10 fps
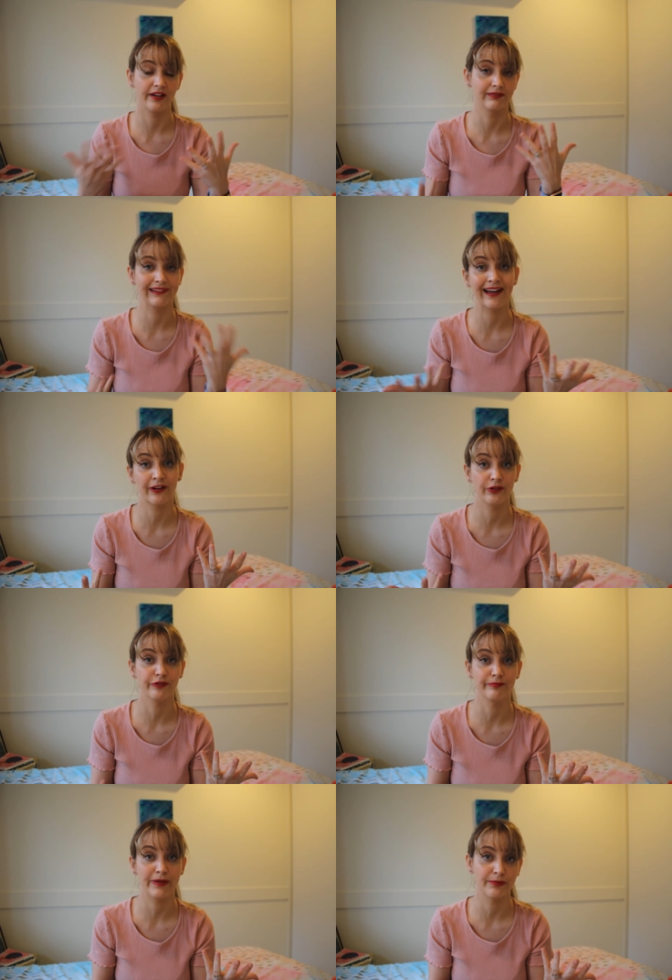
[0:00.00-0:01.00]
lack
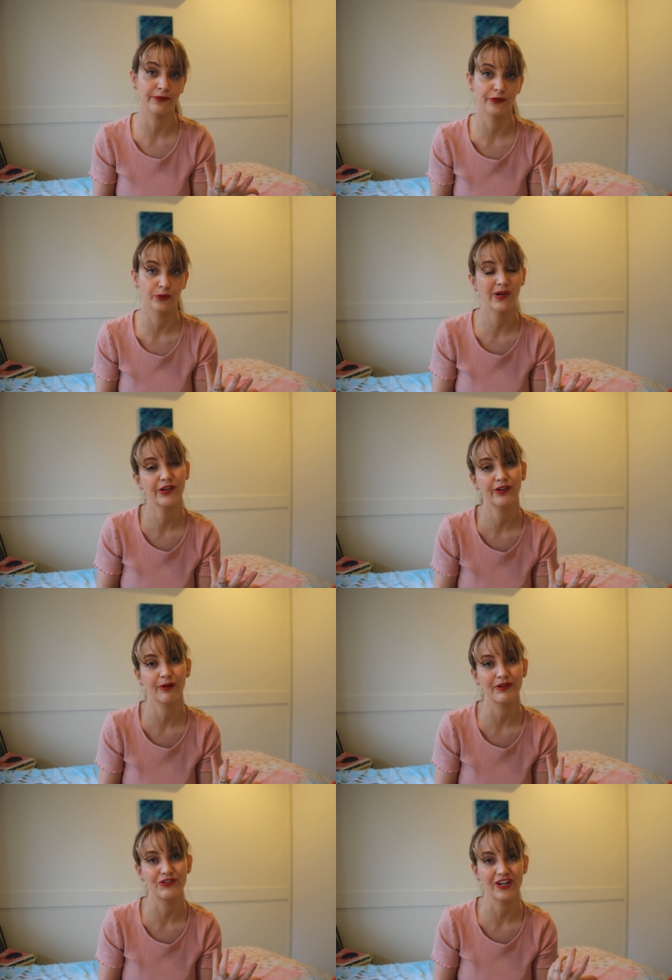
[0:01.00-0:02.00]
of people to work in
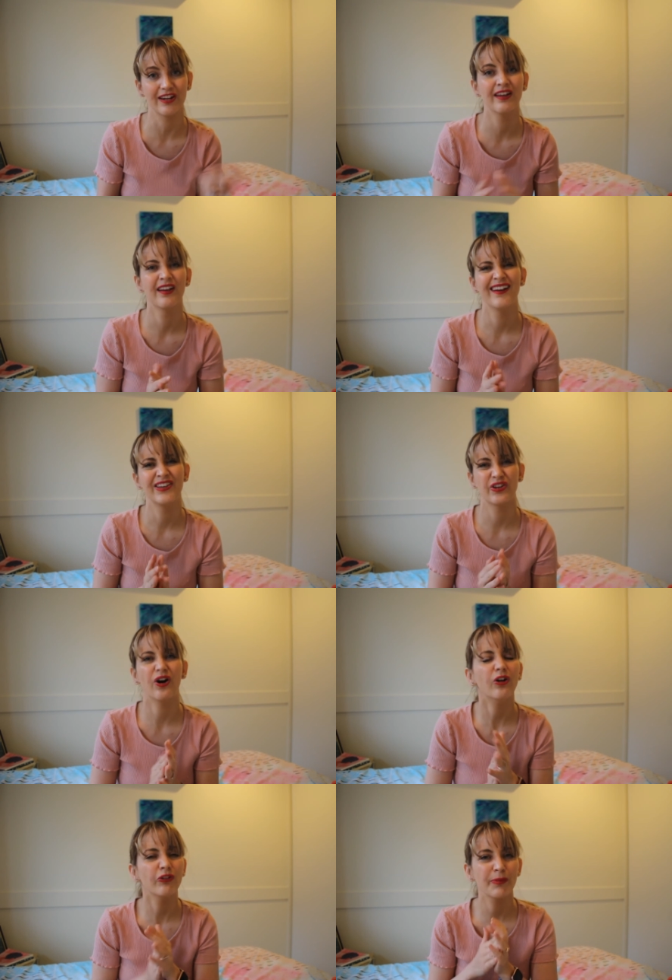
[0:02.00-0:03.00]
ONG. So
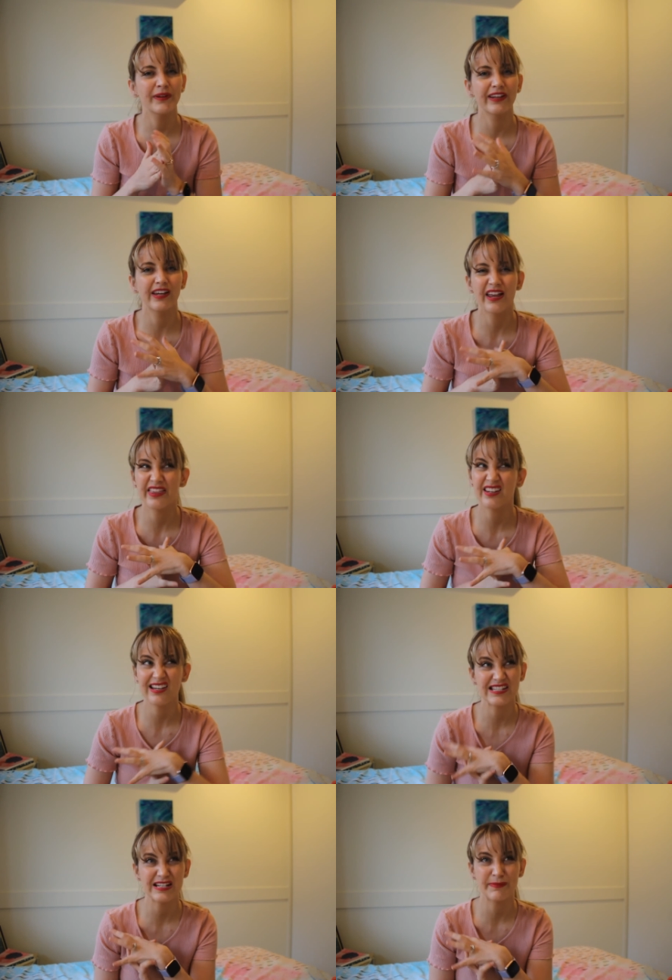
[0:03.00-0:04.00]
ultimately, I think
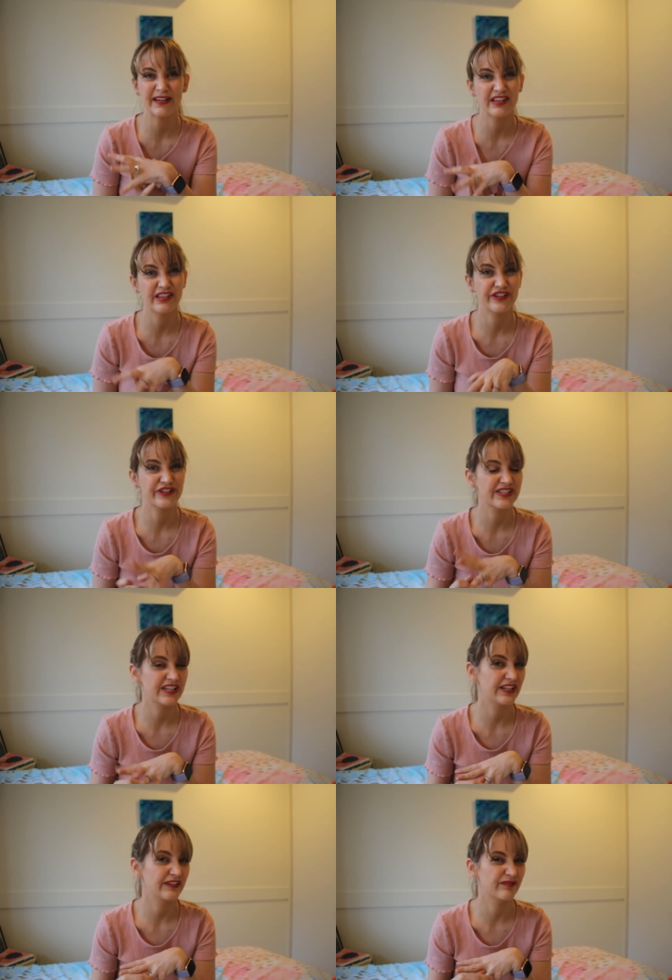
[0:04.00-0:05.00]
I did about 13,